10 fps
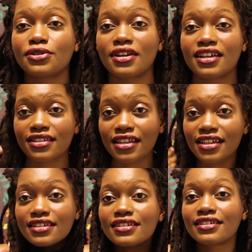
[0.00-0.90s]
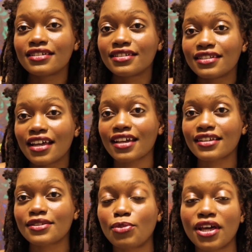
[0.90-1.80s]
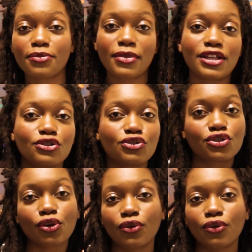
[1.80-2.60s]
2 years in the experiment